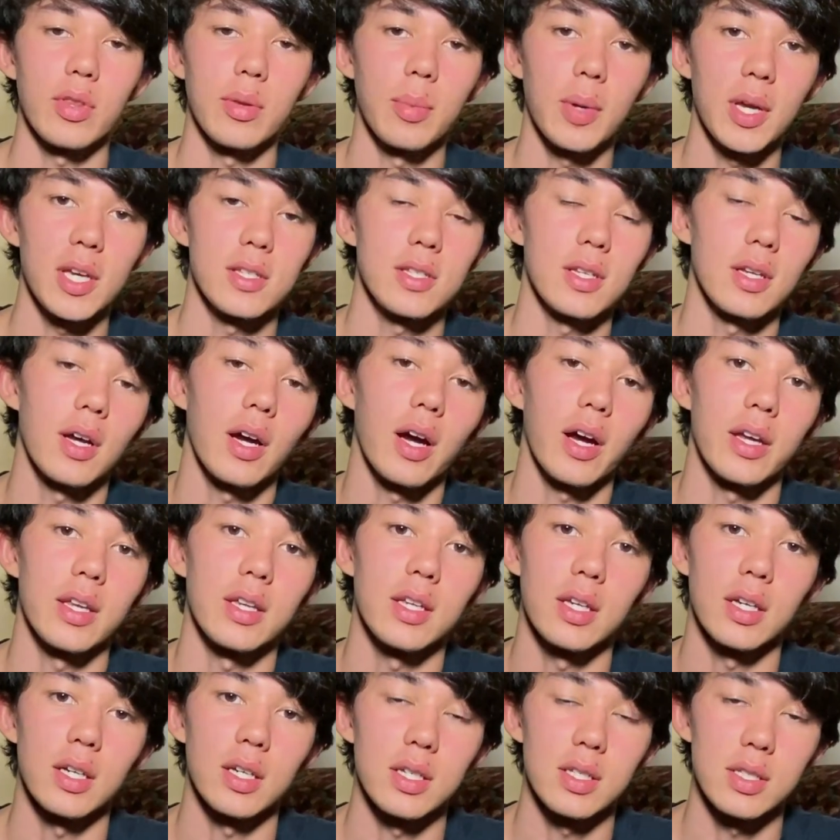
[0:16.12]
the basic
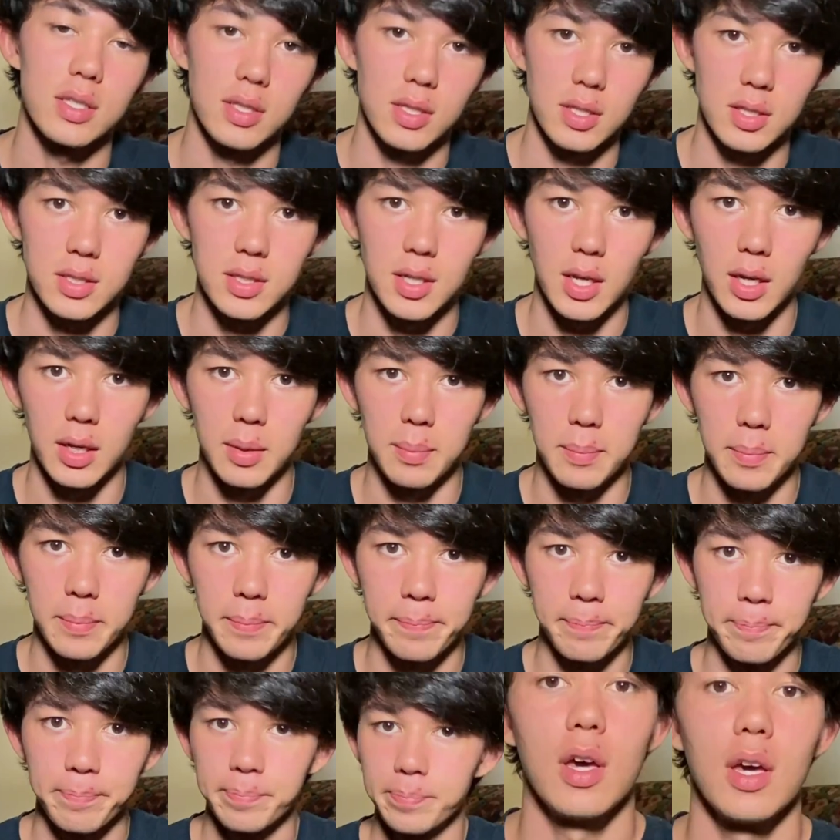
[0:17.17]
idea is the
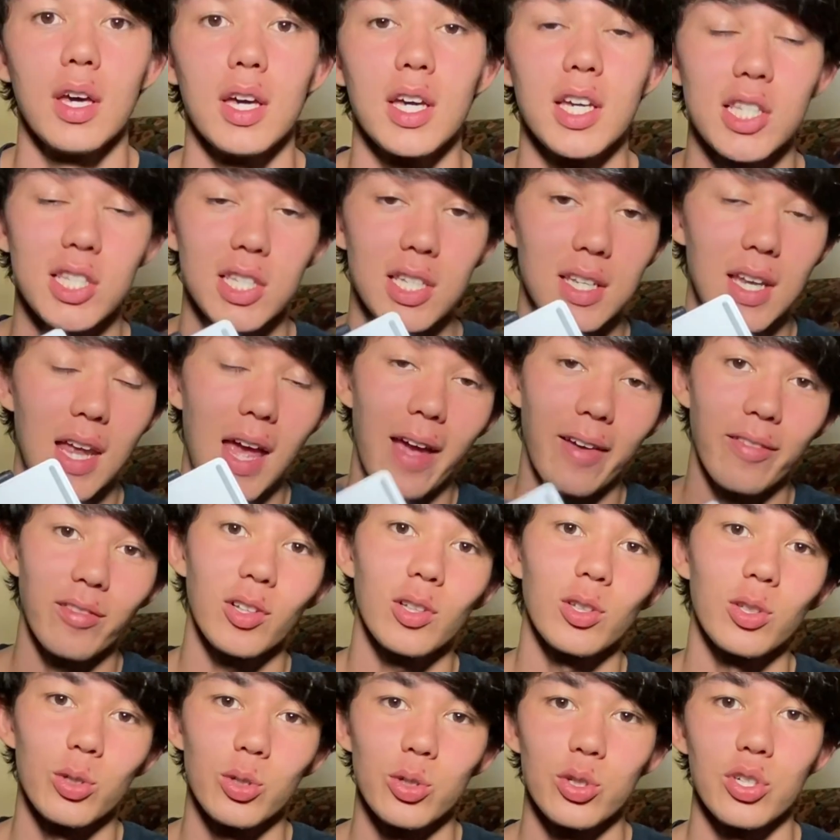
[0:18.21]
same. It's an
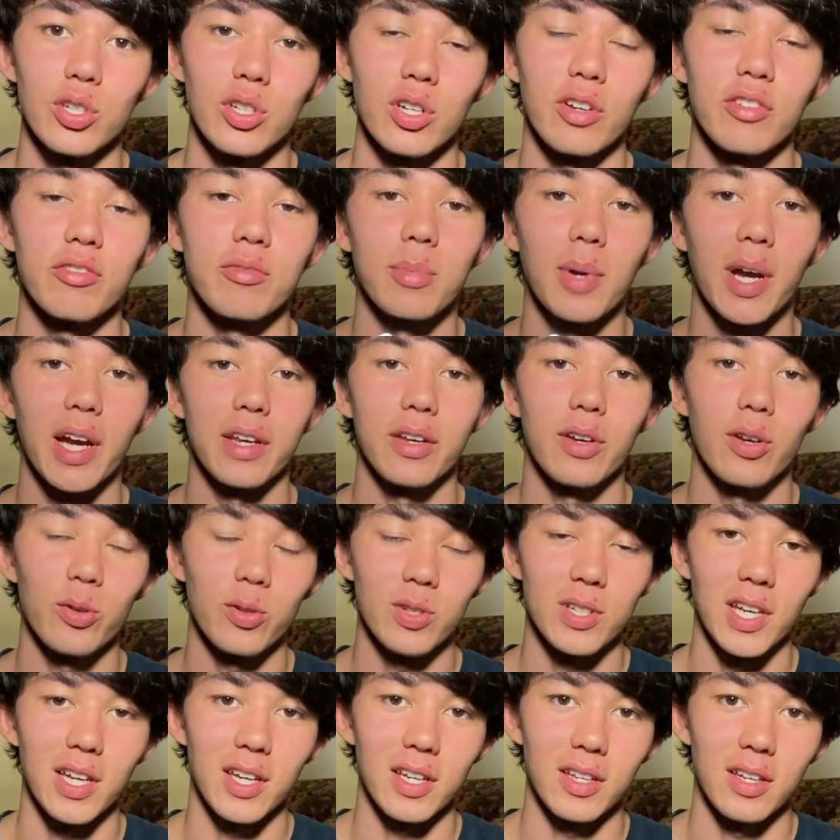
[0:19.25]
evolution of my
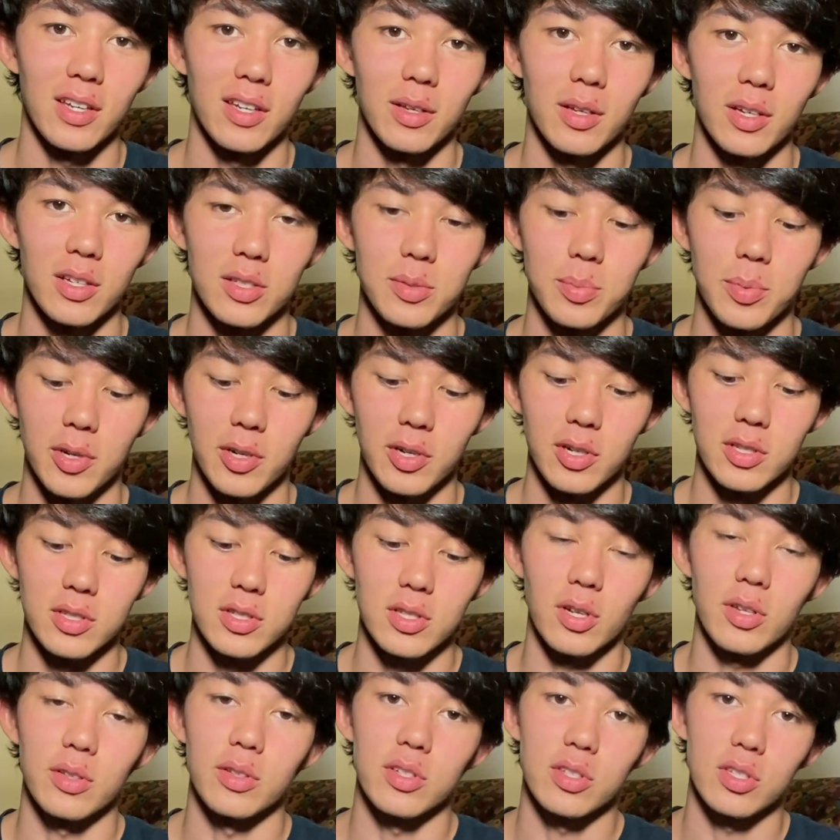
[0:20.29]
note-taking experience
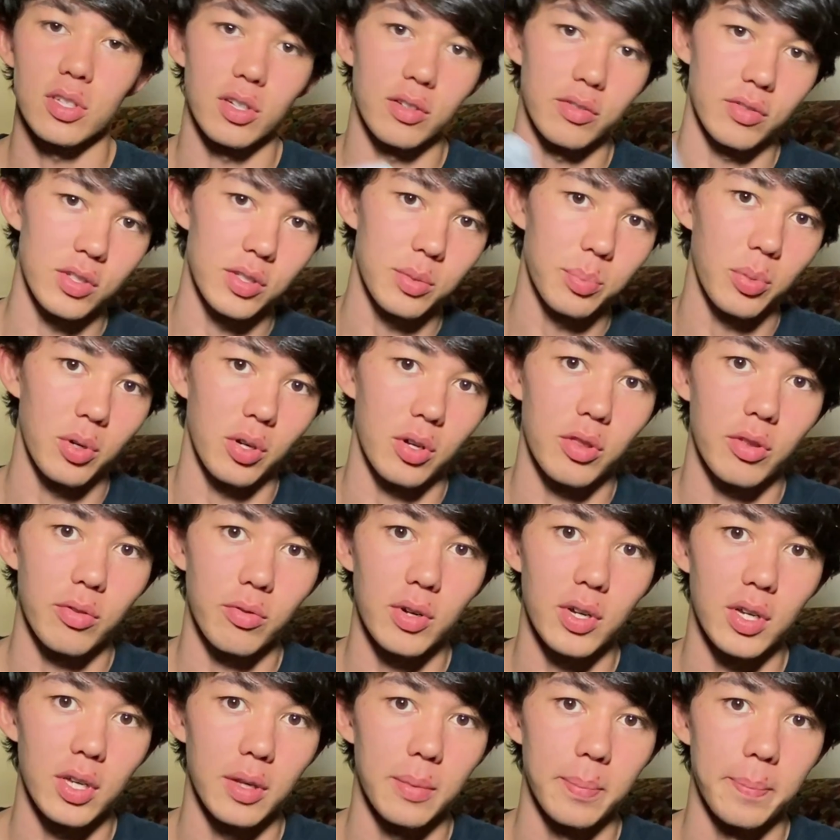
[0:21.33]
on the Surface Book 3.